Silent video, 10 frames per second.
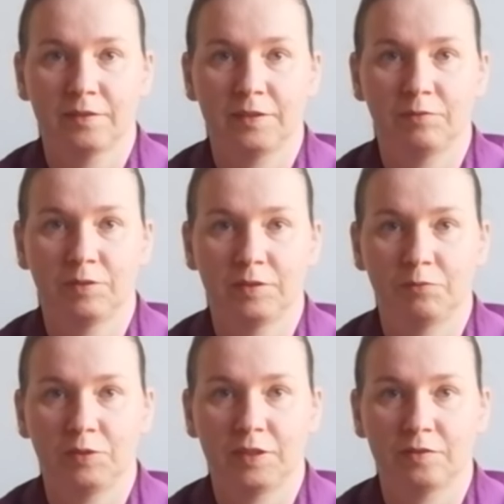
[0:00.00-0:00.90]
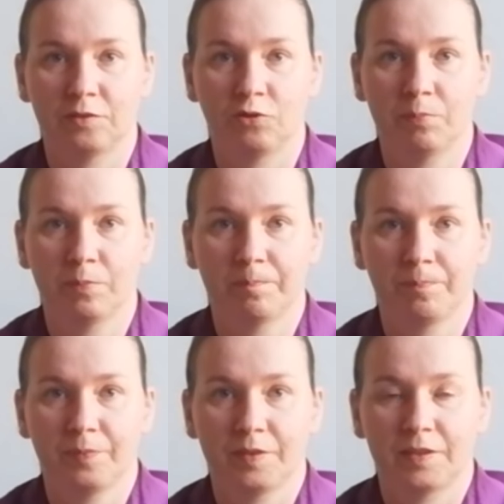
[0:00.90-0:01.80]
Even if he has a job,
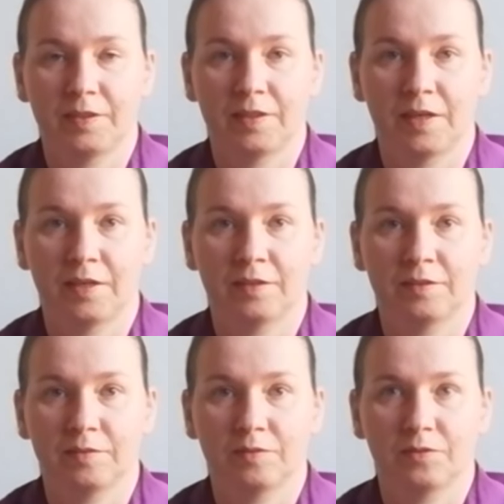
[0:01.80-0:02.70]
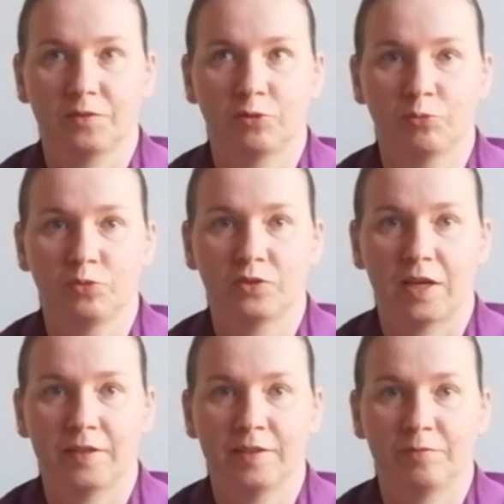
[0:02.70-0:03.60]
he can't choose
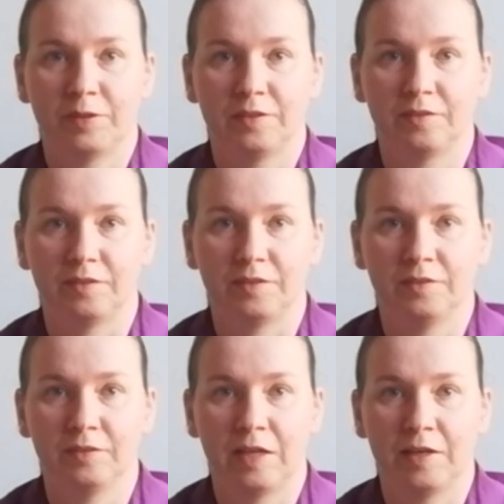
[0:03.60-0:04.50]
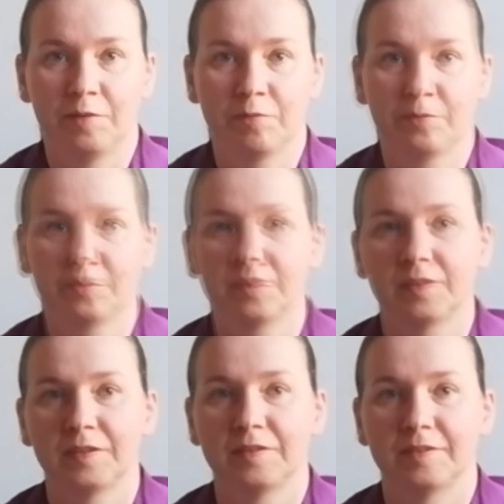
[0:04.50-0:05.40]
other things in his life.
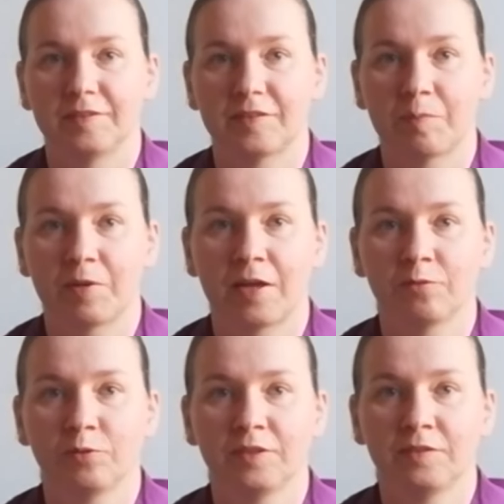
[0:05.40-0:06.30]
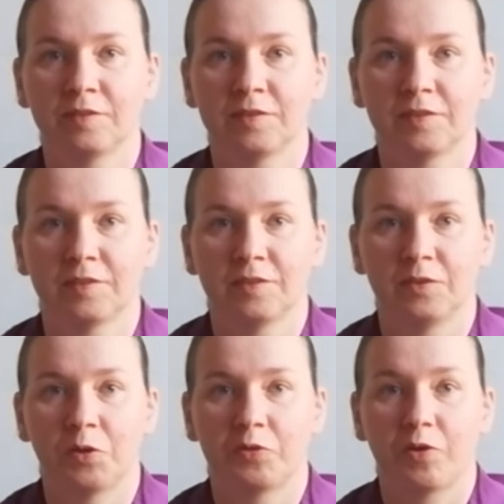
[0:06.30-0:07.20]
In some countries,
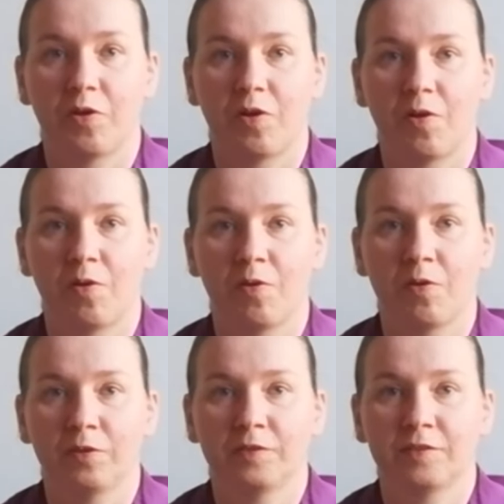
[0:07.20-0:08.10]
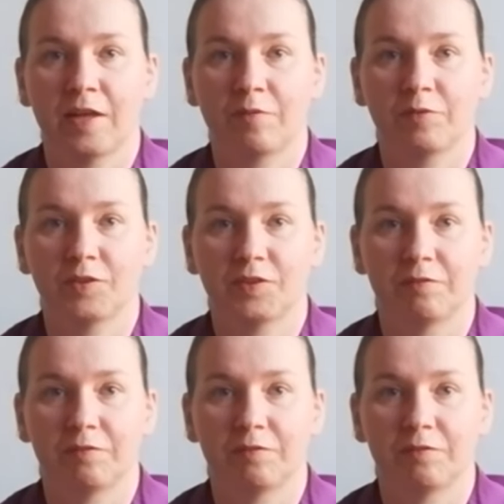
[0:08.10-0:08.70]
not all stuff is